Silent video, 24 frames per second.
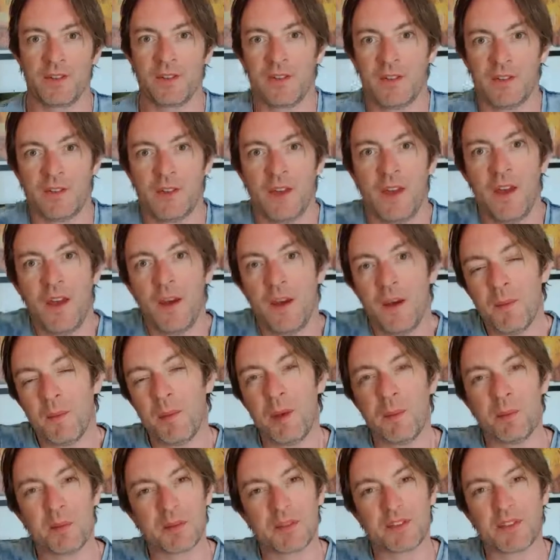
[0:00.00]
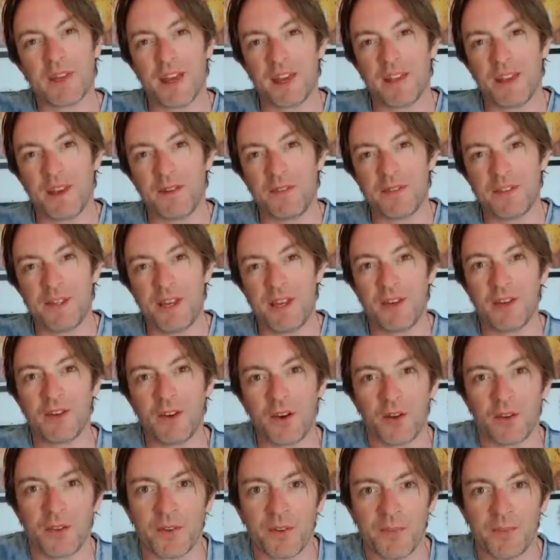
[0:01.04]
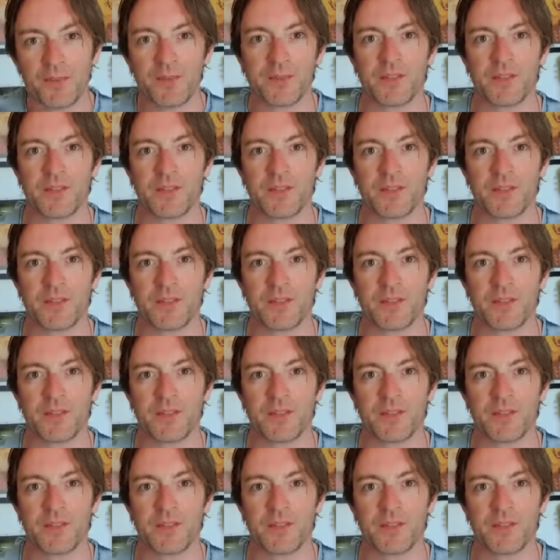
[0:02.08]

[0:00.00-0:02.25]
Because people say they've seen God.